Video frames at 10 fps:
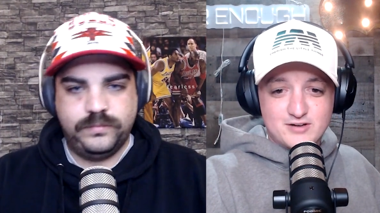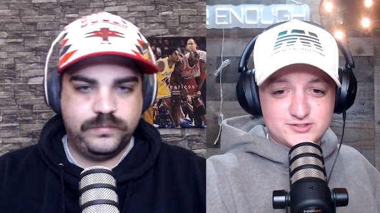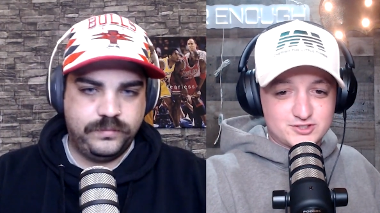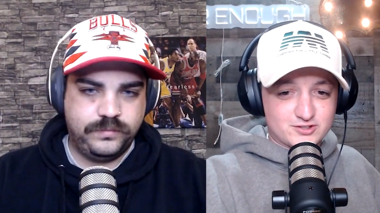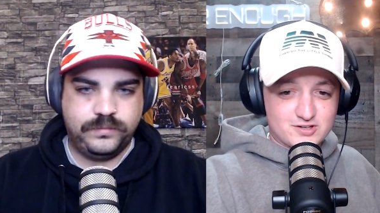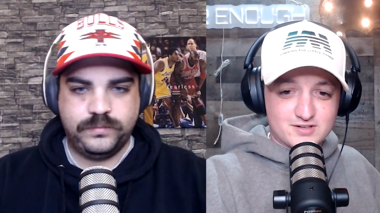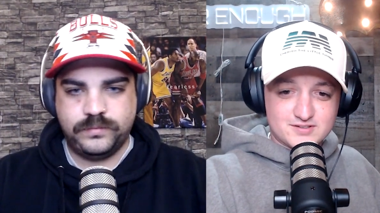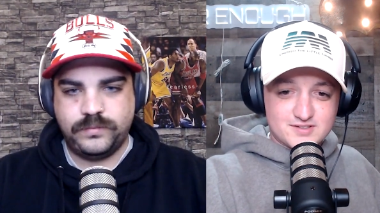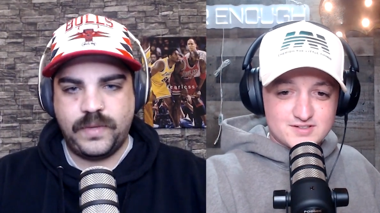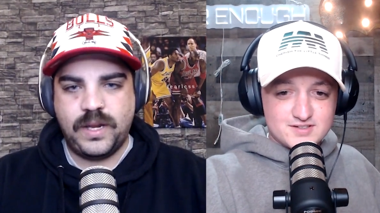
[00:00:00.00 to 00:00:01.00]
Speaker 1: sugar
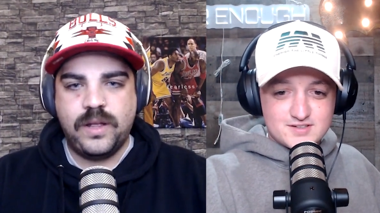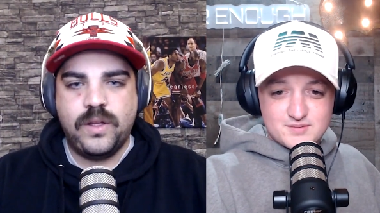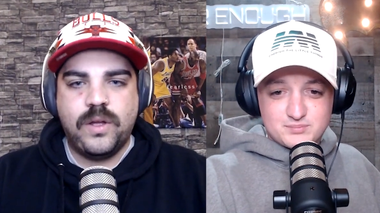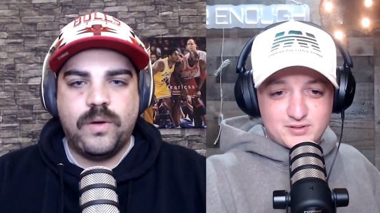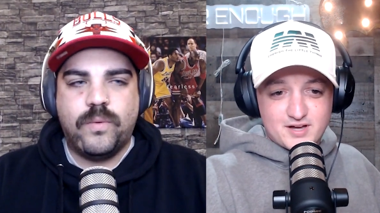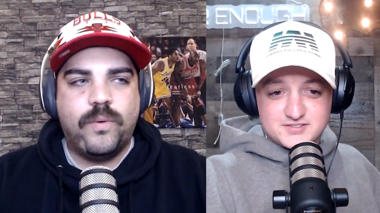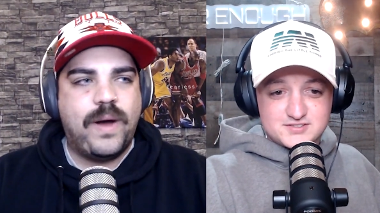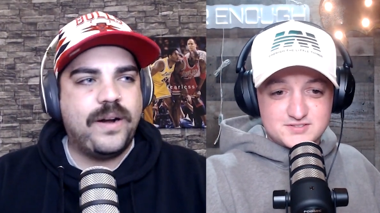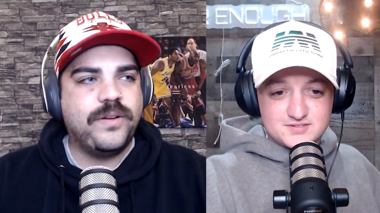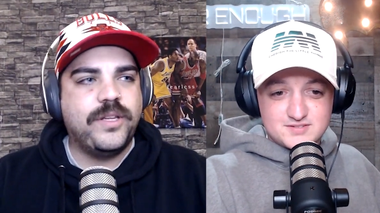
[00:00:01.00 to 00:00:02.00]
plus
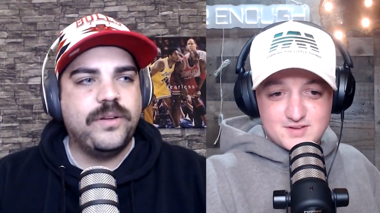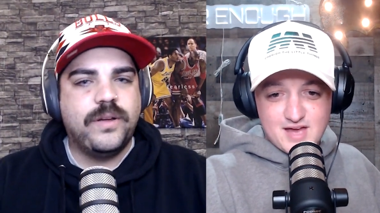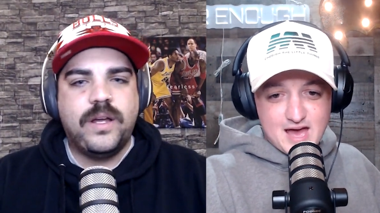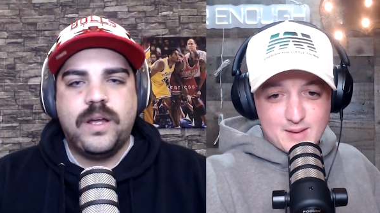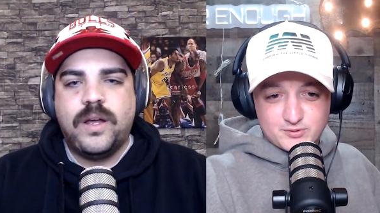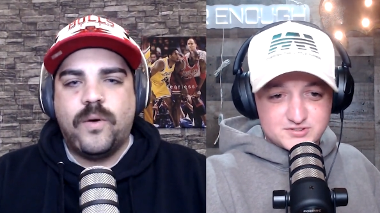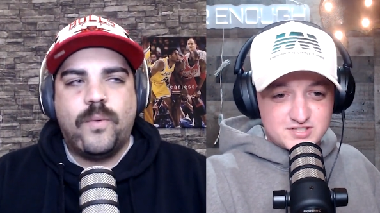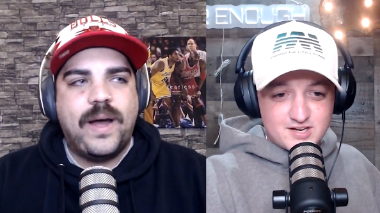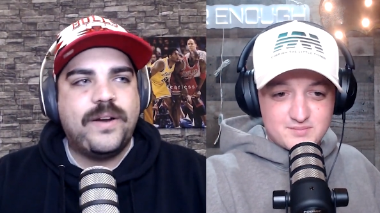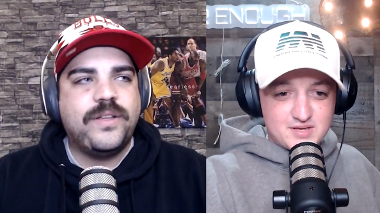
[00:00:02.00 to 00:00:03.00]
well, apple
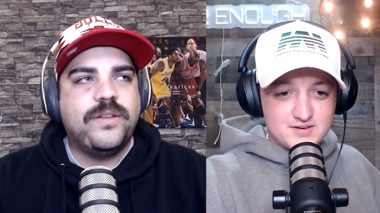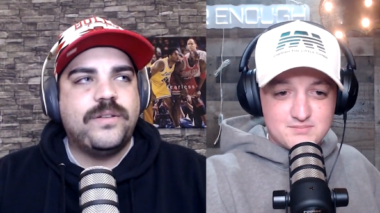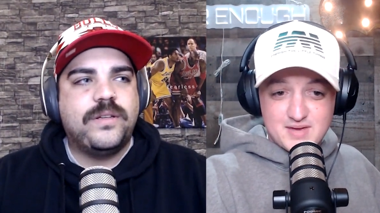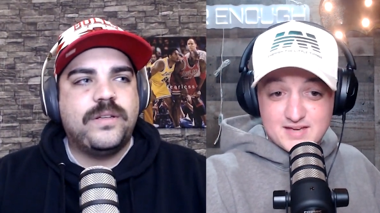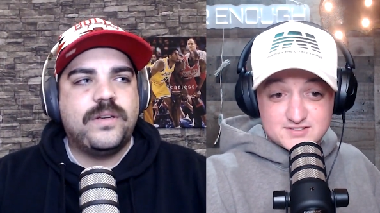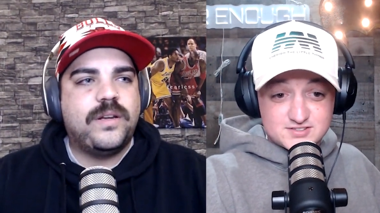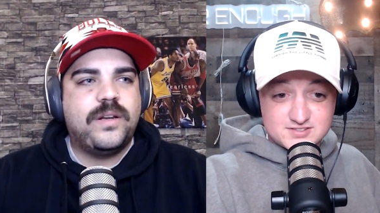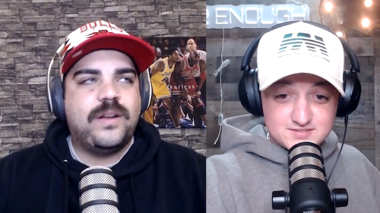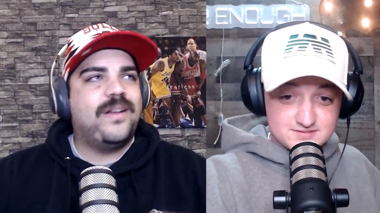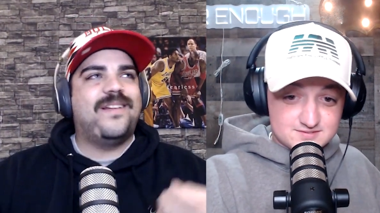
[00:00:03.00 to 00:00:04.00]
cinnamon
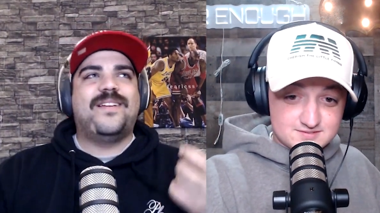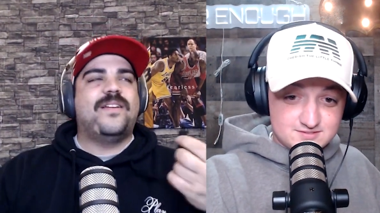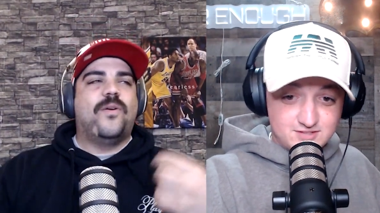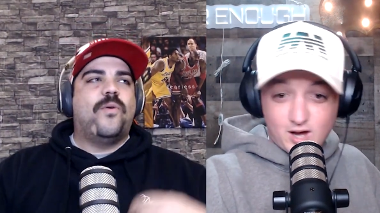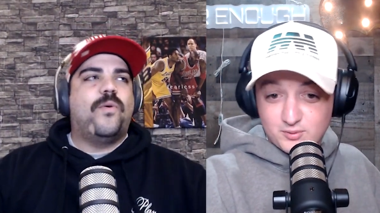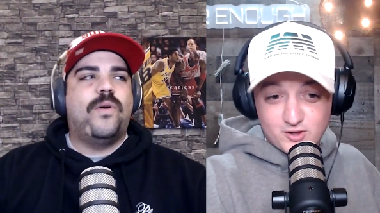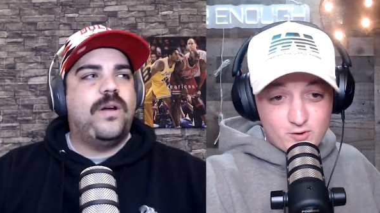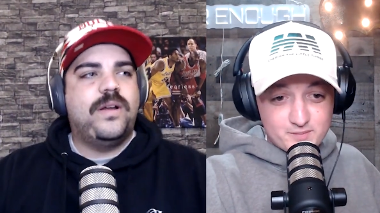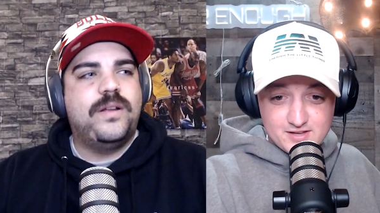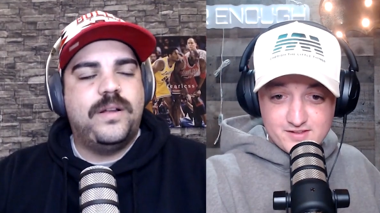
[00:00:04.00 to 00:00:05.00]
mix, double
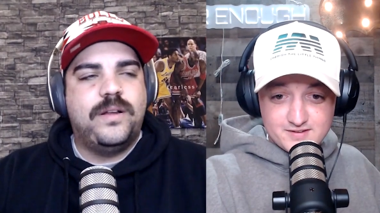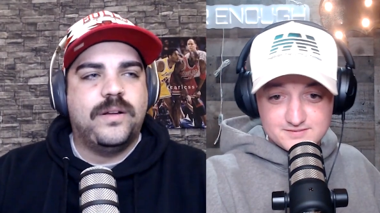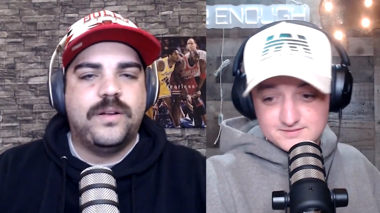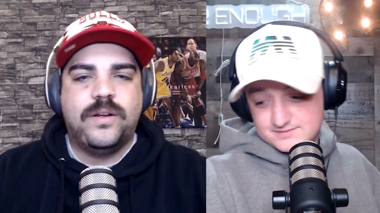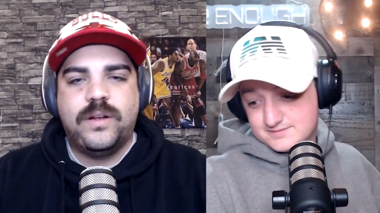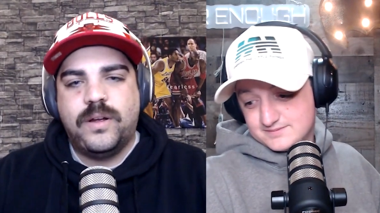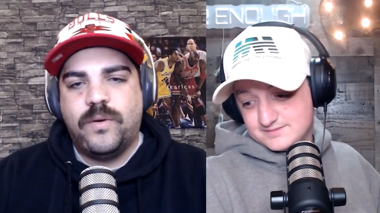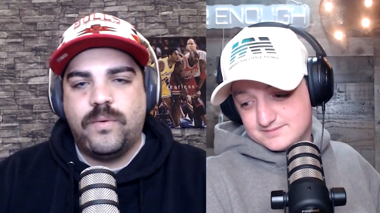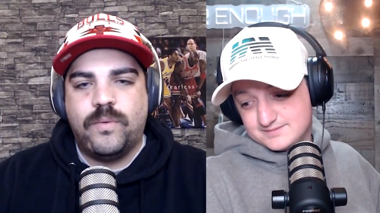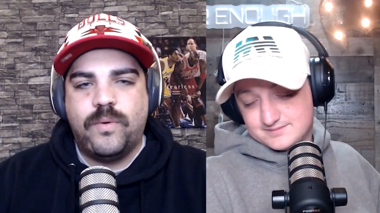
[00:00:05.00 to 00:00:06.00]
oatmeal it.
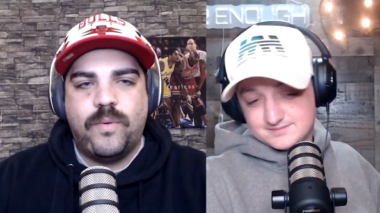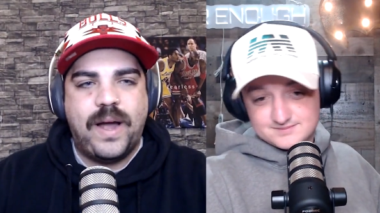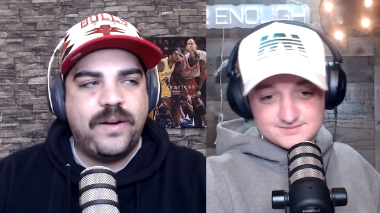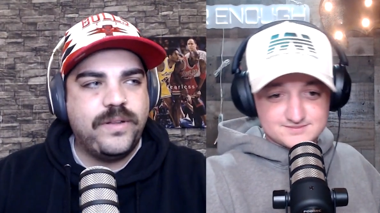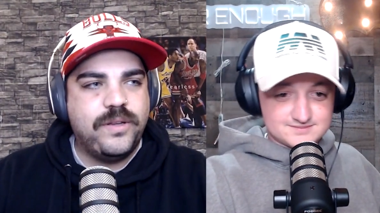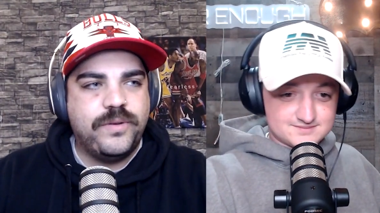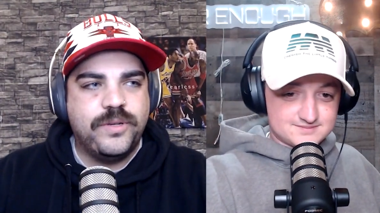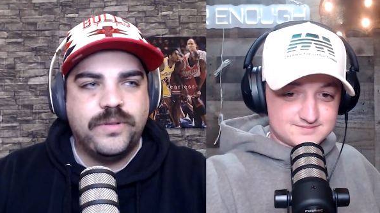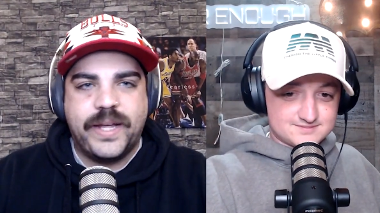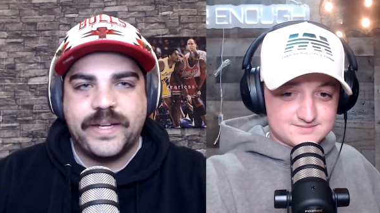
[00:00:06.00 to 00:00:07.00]
Speaker 2: Well, why don't you
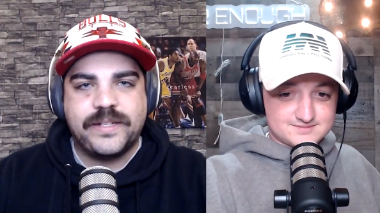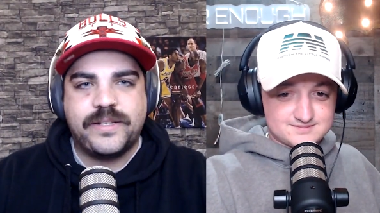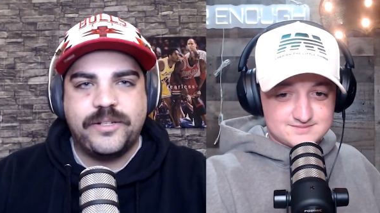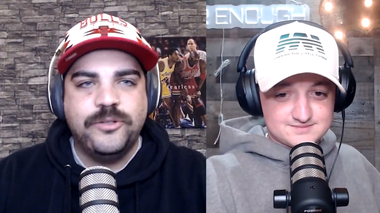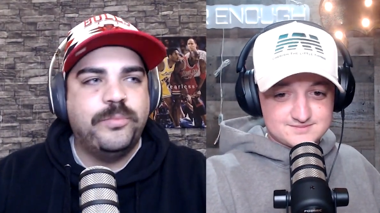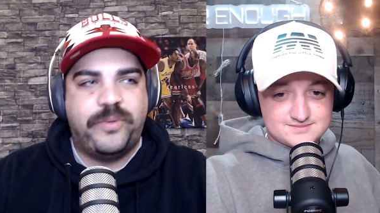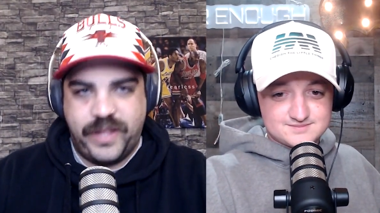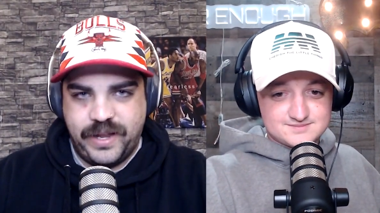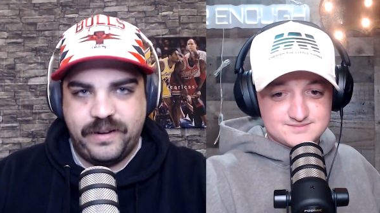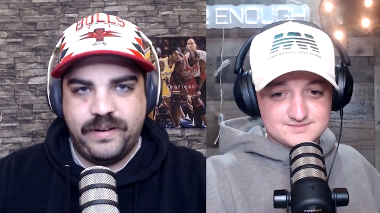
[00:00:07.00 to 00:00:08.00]
do like a soup
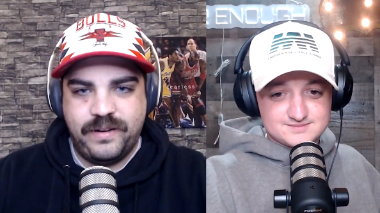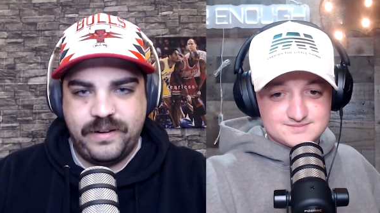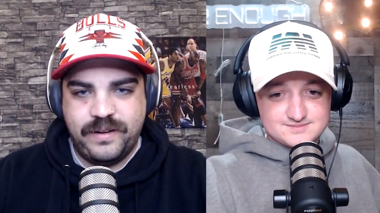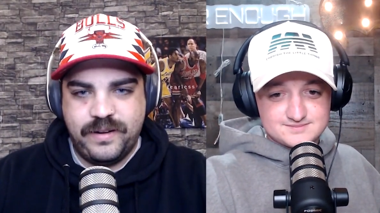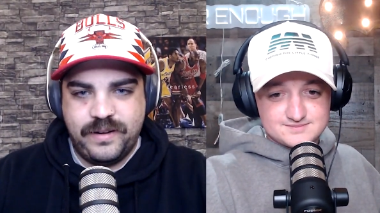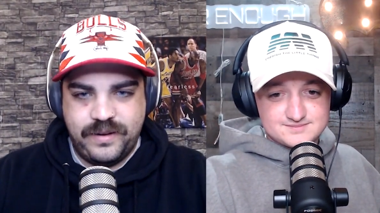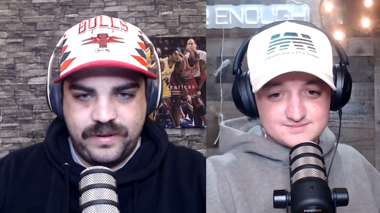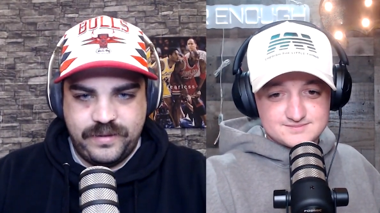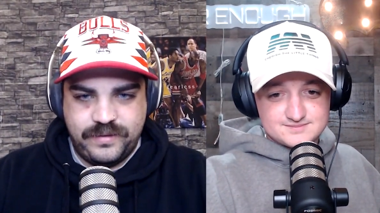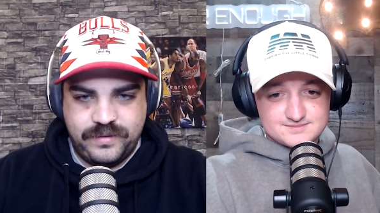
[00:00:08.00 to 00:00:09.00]
then?
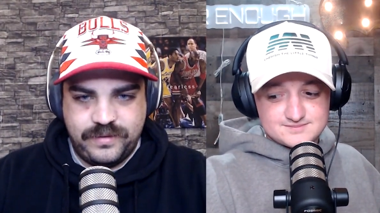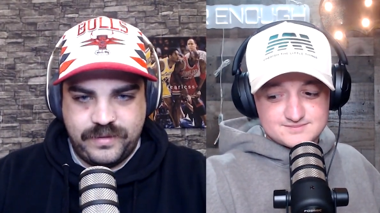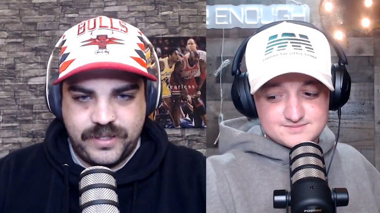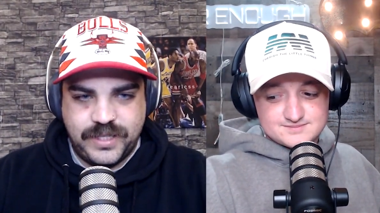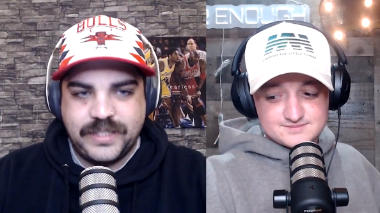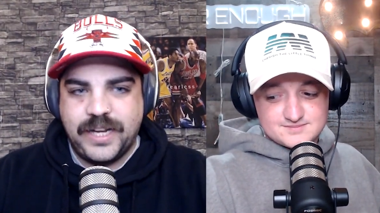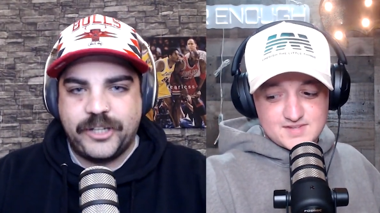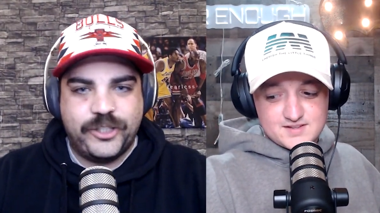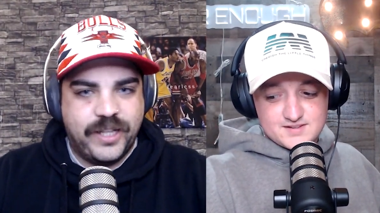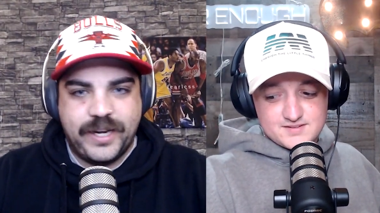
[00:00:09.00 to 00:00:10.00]
Because that's
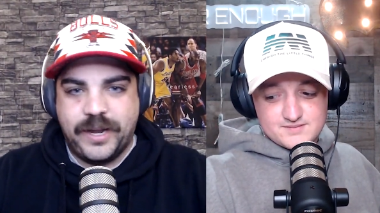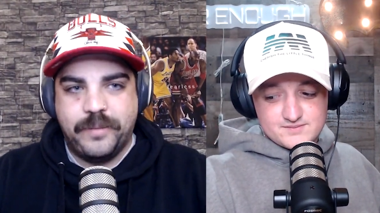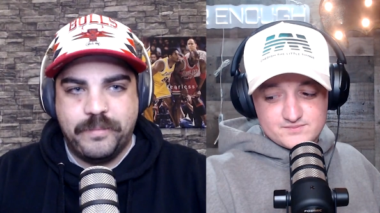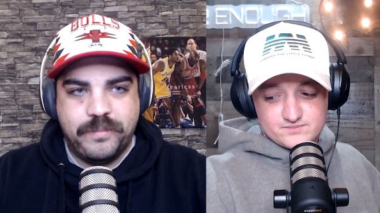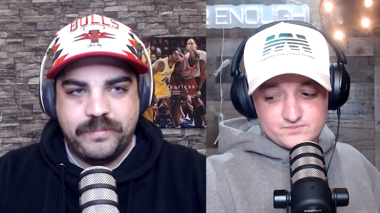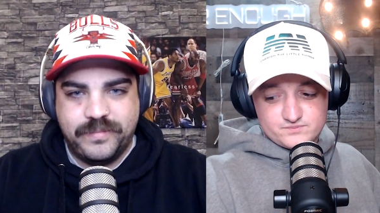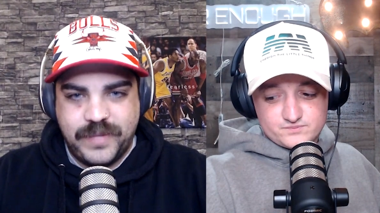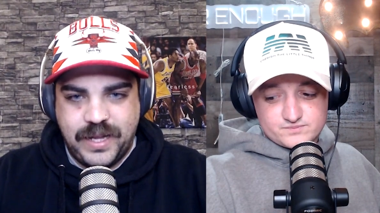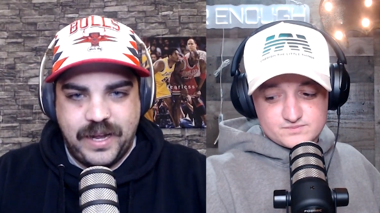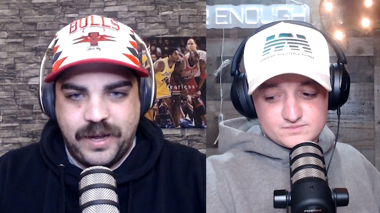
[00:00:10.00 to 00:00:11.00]
actually like a,
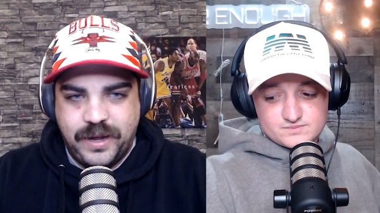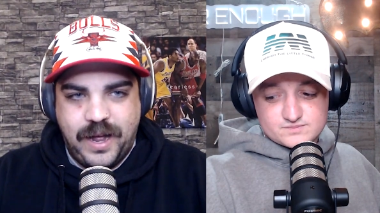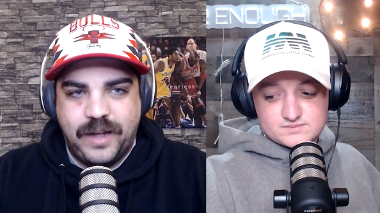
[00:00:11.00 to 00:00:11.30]
a, a